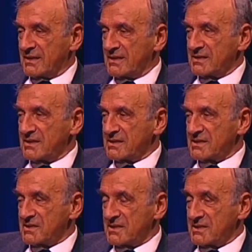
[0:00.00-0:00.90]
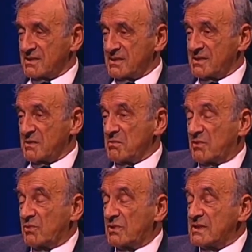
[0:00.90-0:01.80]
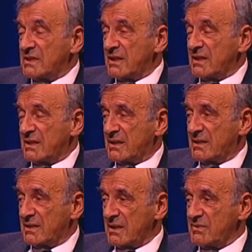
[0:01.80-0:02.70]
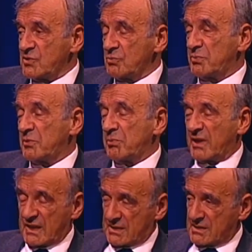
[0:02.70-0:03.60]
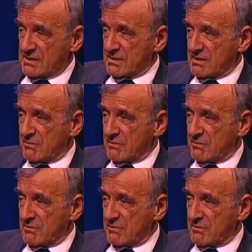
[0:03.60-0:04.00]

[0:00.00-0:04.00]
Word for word: is, is, is, is a, to this day, it leaves you perplexed.